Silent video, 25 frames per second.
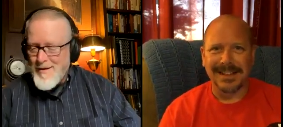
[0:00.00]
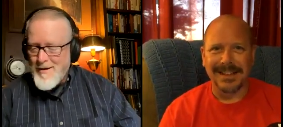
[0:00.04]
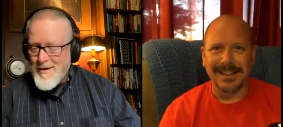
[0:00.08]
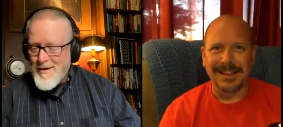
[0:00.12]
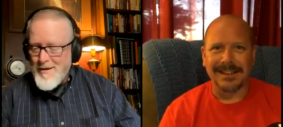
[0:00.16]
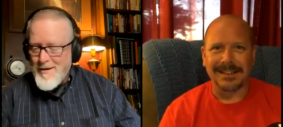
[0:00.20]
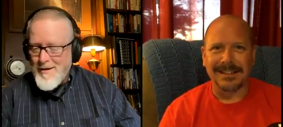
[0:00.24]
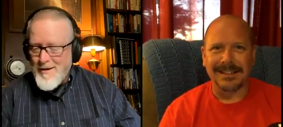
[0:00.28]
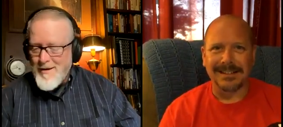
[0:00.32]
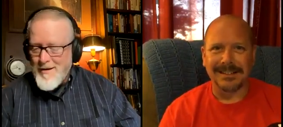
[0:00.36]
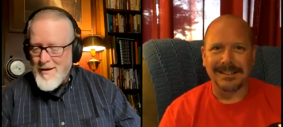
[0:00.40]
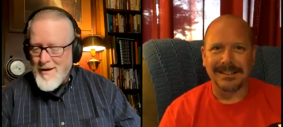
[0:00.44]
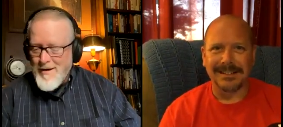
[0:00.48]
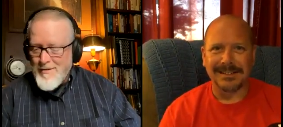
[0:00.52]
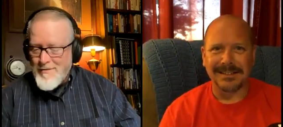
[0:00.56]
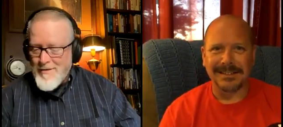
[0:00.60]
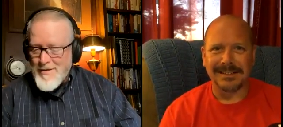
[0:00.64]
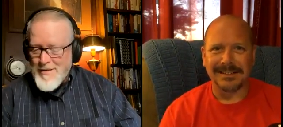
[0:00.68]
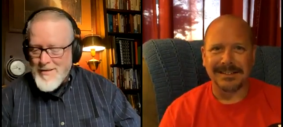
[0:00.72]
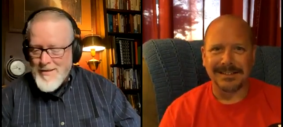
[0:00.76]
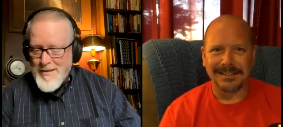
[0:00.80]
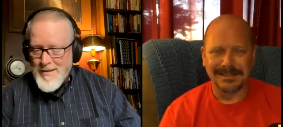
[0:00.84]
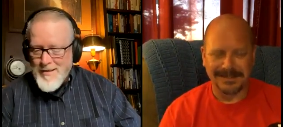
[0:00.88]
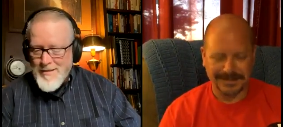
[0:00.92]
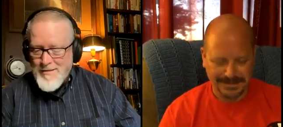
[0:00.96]
Speaker 1: Yeah. In, in
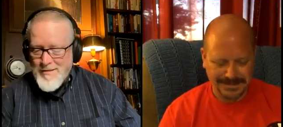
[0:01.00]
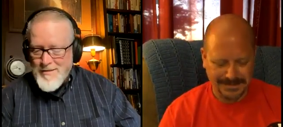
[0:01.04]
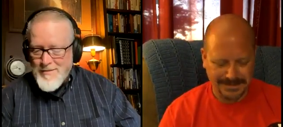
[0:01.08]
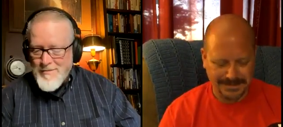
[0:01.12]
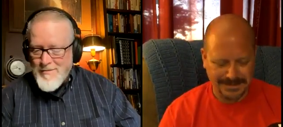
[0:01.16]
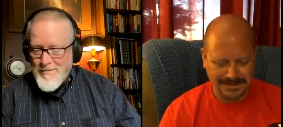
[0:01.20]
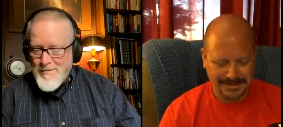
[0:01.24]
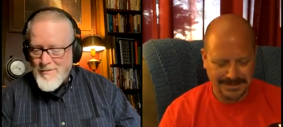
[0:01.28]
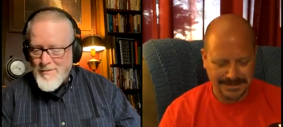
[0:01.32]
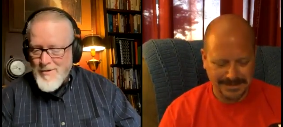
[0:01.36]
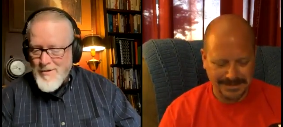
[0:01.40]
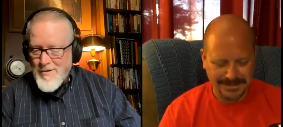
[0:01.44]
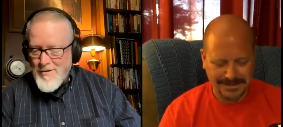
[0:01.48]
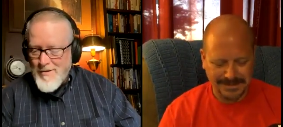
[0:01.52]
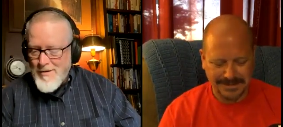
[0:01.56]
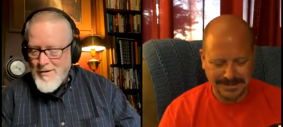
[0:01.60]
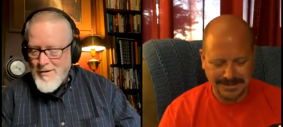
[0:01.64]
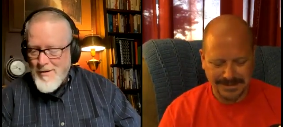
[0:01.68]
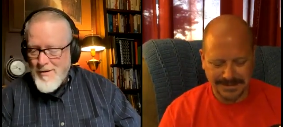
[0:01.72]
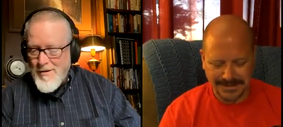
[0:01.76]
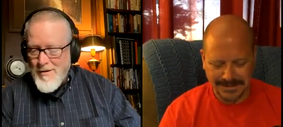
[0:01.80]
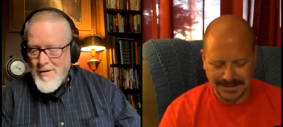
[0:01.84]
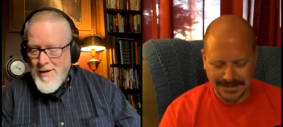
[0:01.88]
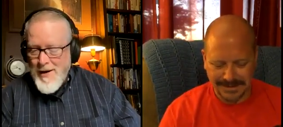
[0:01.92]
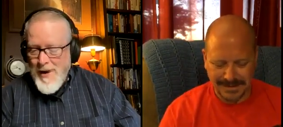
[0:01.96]
every sense of the
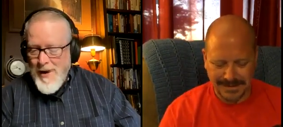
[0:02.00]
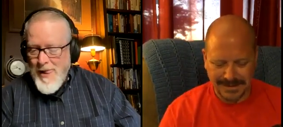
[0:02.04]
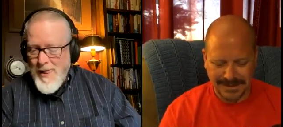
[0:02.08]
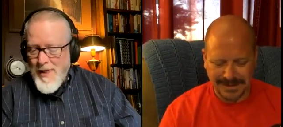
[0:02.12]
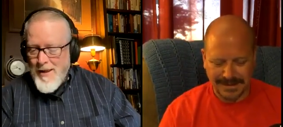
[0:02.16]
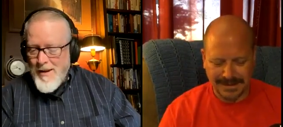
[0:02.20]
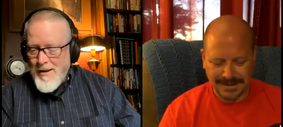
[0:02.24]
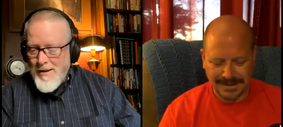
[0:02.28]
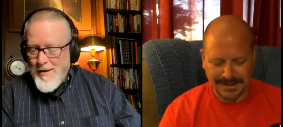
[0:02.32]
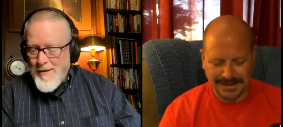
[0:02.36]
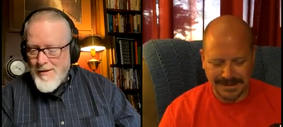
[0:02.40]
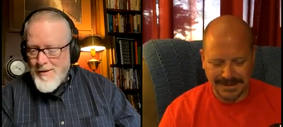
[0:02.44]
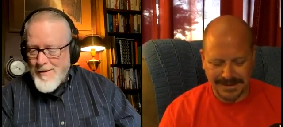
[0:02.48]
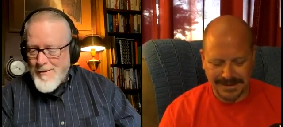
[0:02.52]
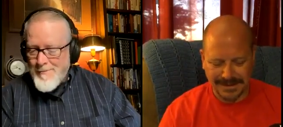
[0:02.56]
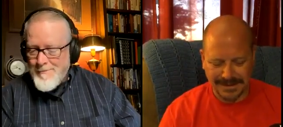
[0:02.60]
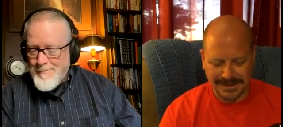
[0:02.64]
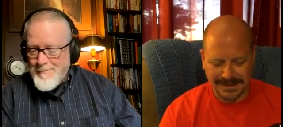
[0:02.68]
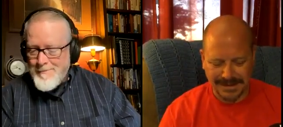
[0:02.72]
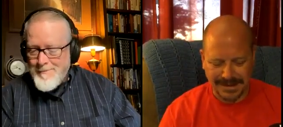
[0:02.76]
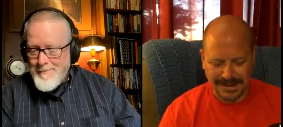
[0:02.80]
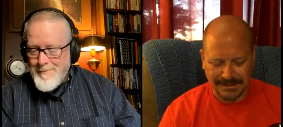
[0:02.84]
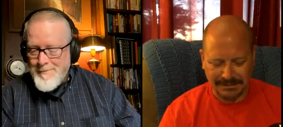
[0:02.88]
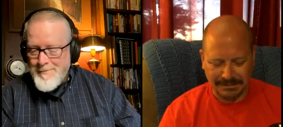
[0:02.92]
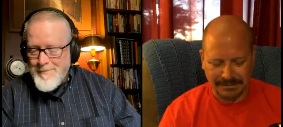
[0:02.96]
word.
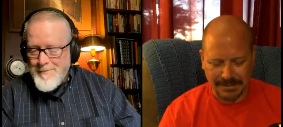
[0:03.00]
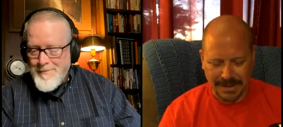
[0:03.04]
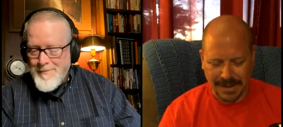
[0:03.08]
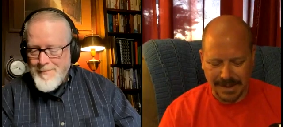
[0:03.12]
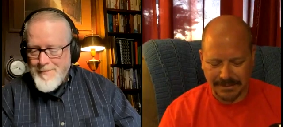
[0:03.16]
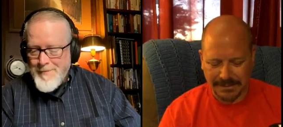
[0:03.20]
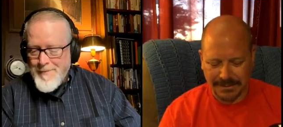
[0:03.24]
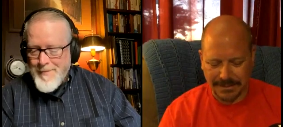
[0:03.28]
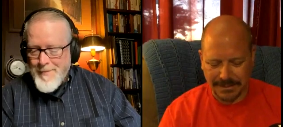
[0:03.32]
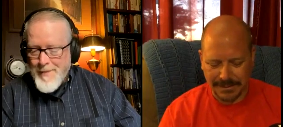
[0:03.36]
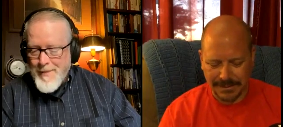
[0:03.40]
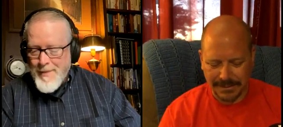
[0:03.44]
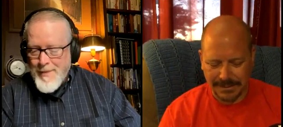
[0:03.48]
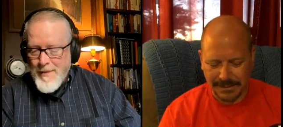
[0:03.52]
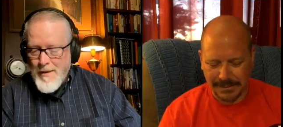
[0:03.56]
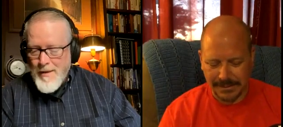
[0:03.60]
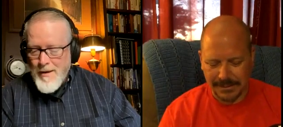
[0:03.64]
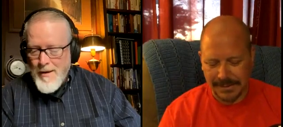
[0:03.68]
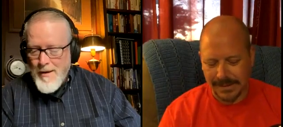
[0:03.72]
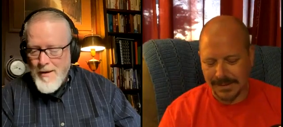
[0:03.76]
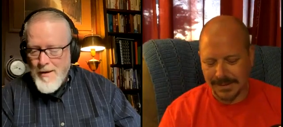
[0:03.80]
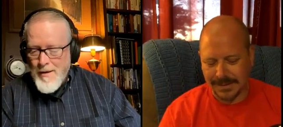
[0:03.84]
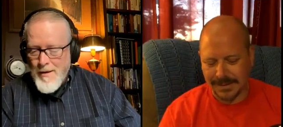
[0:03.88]
Um, Absolutely.